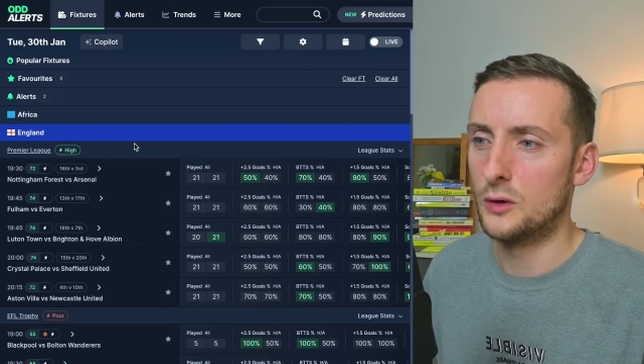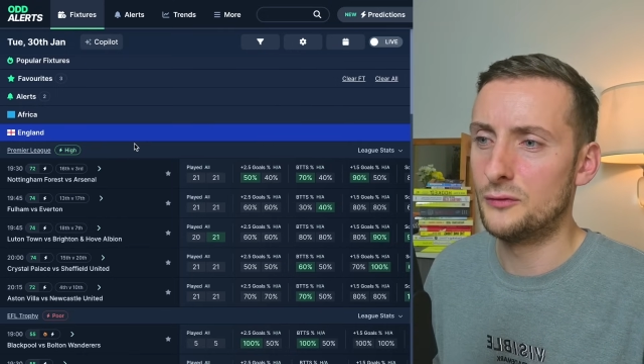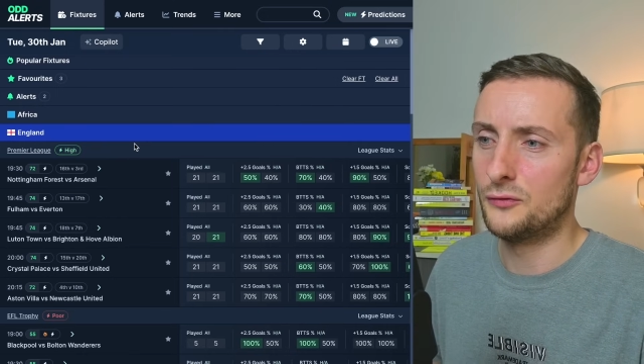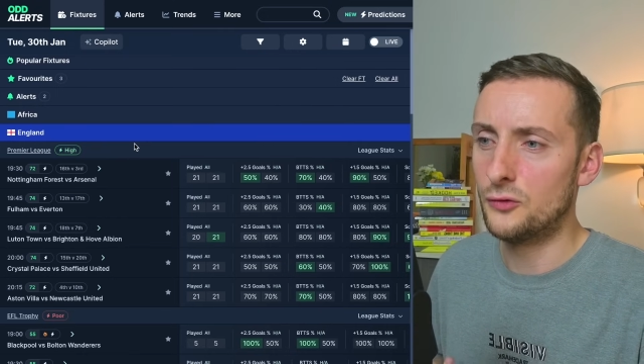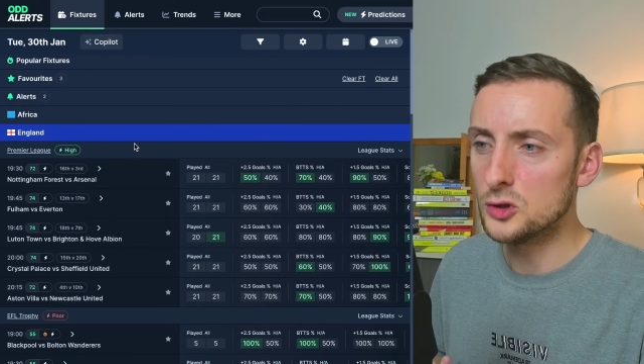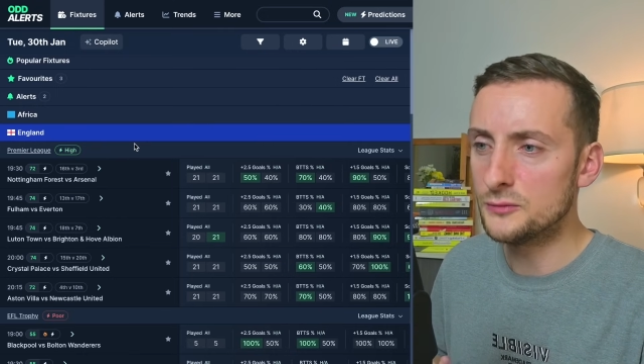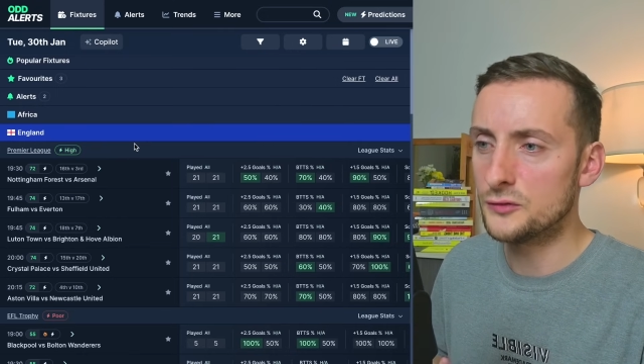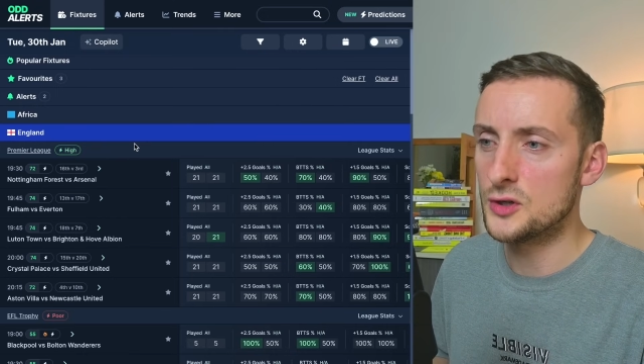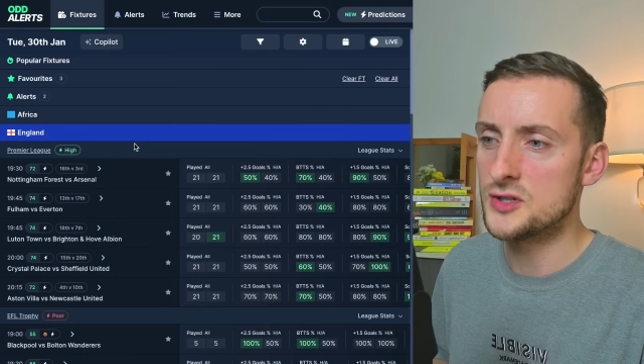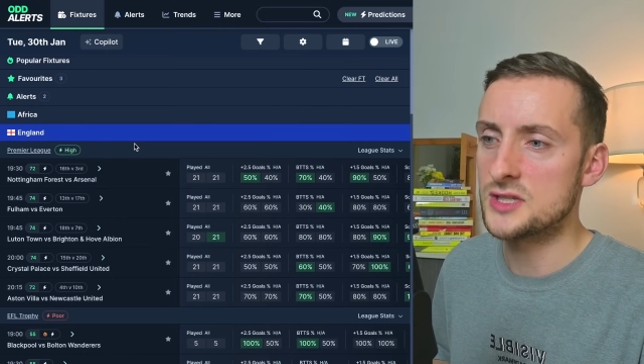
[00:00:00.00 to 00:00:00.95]
Fulham
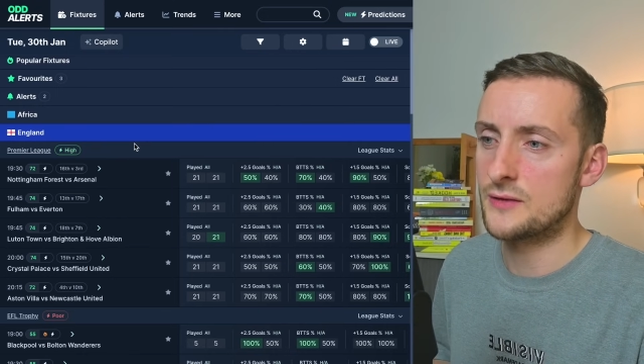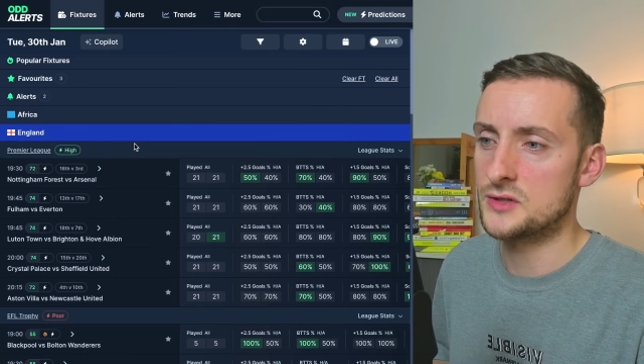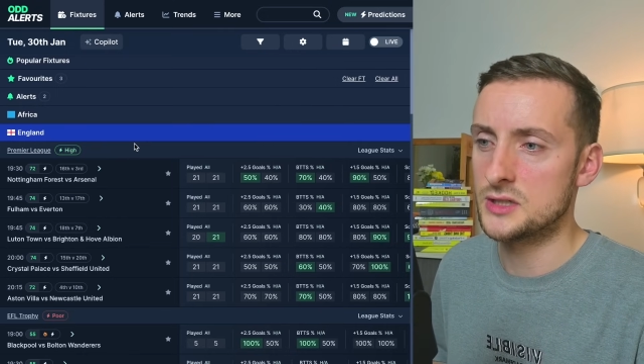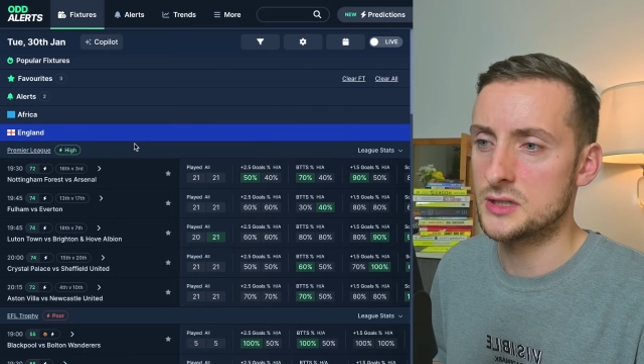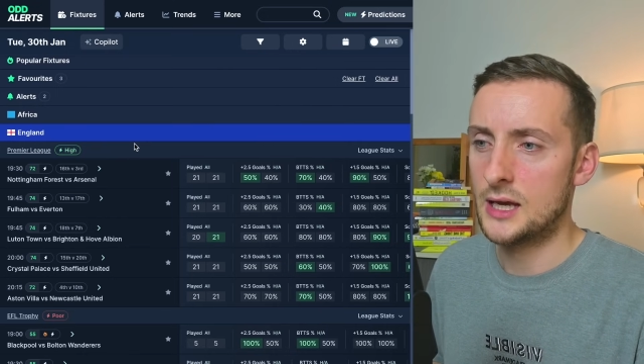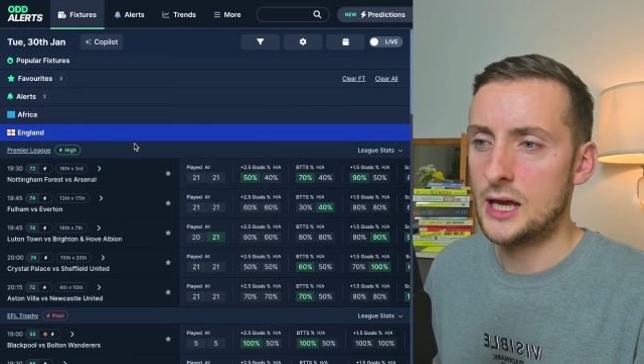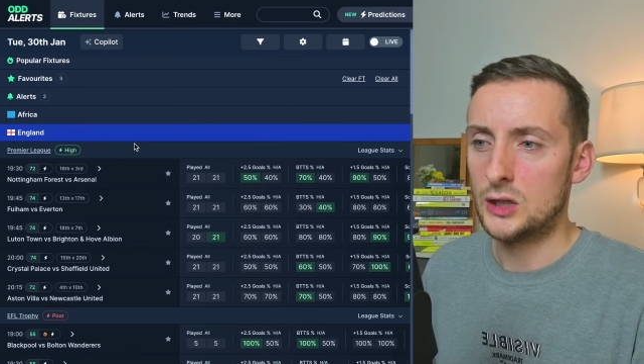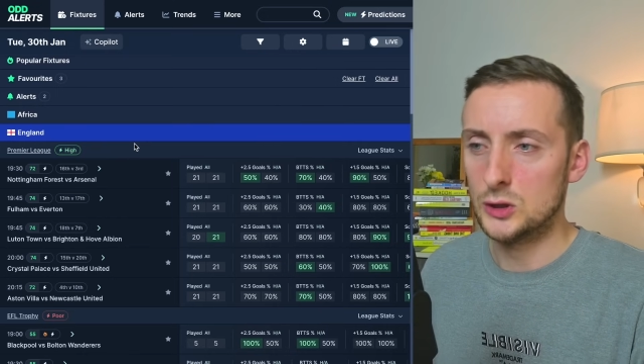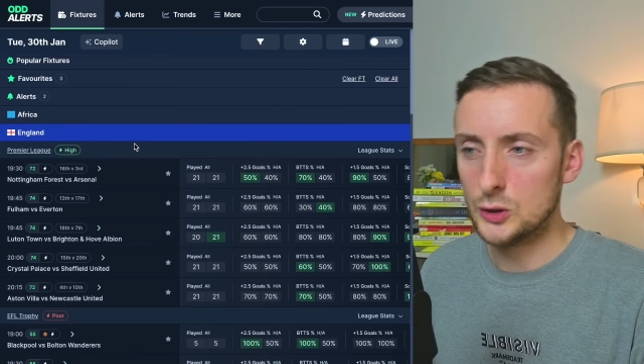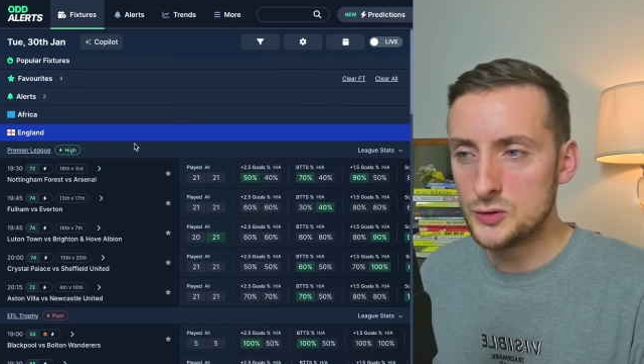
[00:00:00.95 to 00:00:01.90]
versus Everton,
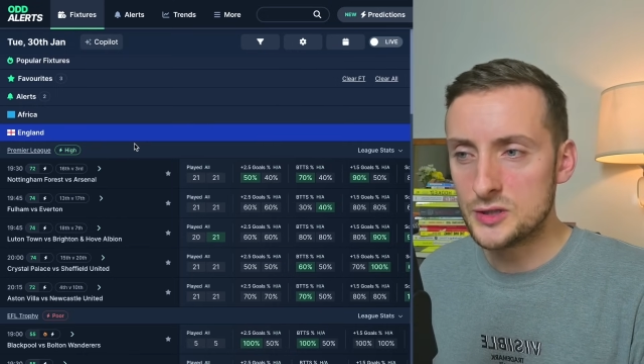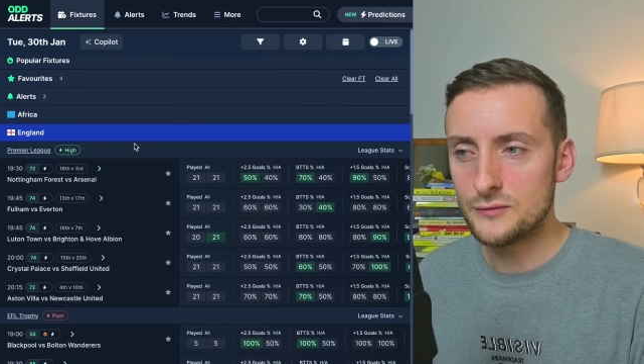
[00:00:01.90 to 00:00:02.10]
Luton